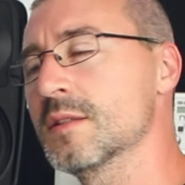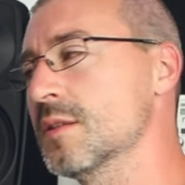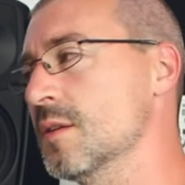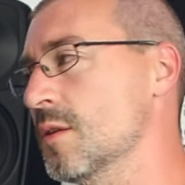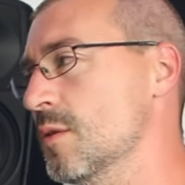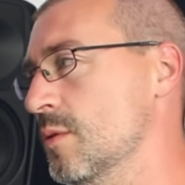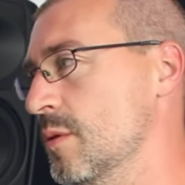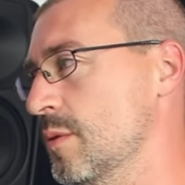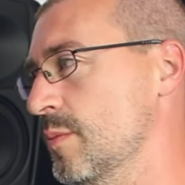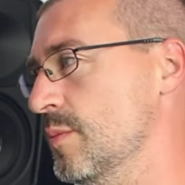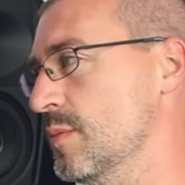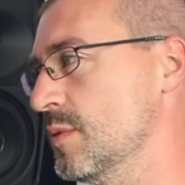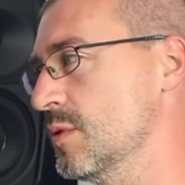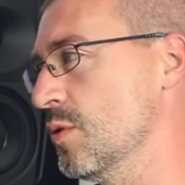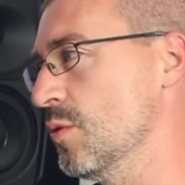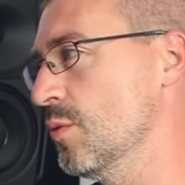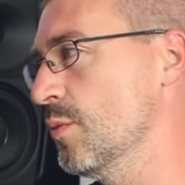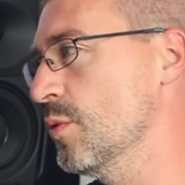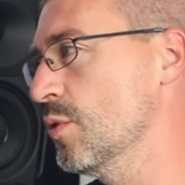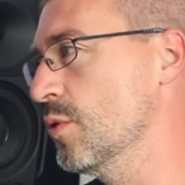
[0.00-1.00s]
so I'll
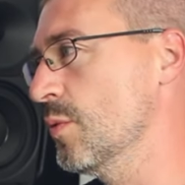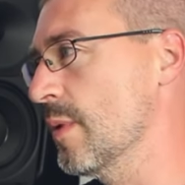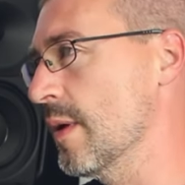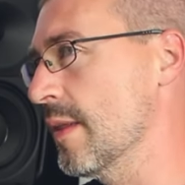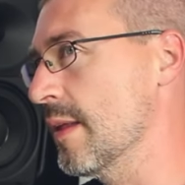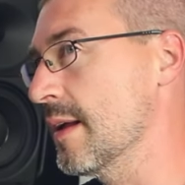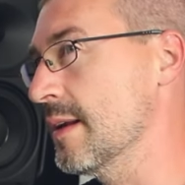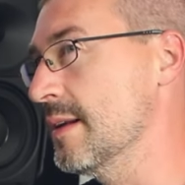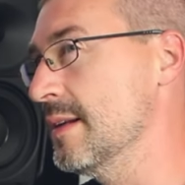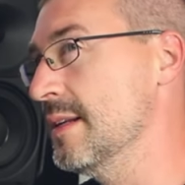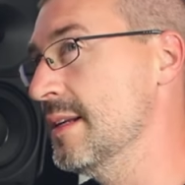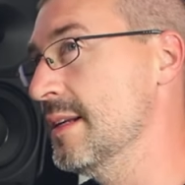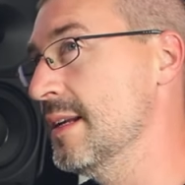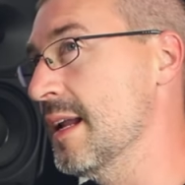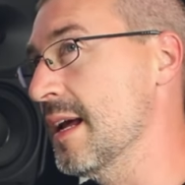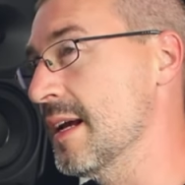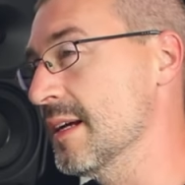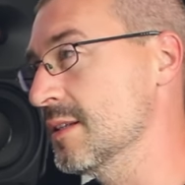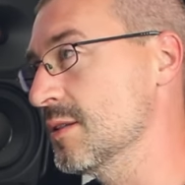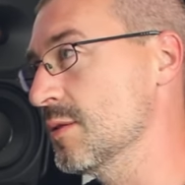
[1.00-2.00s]
talk more about that
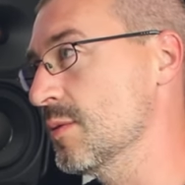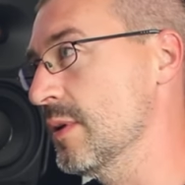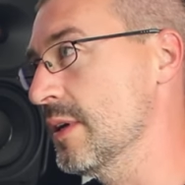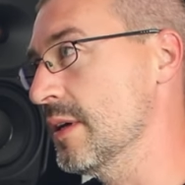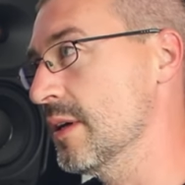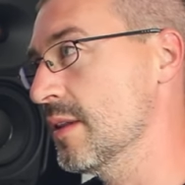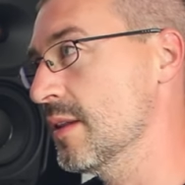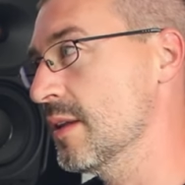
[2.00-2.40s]
next week.